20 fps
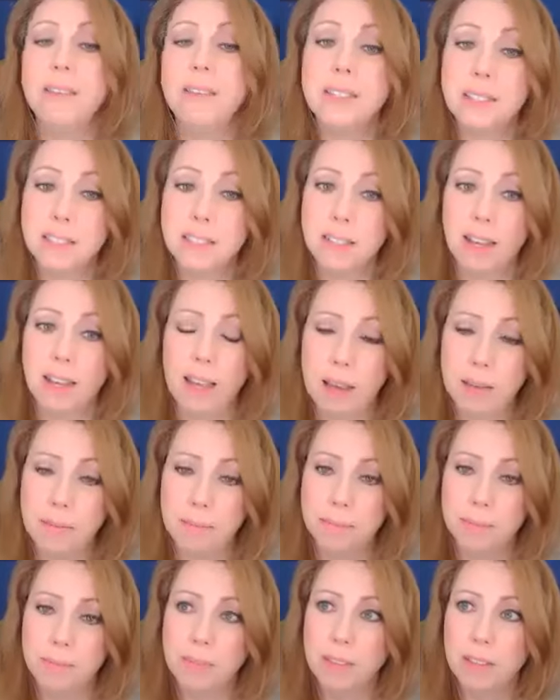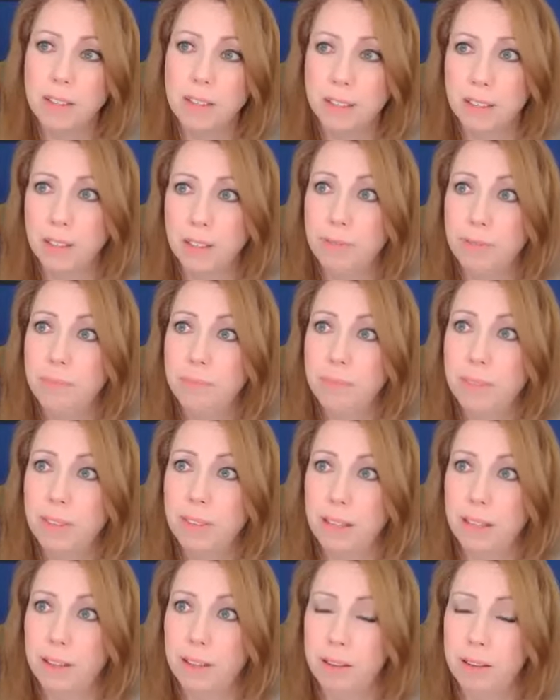was
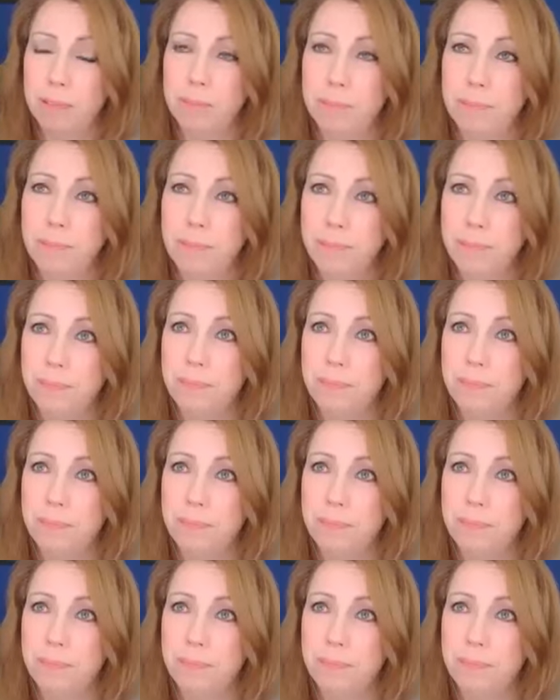the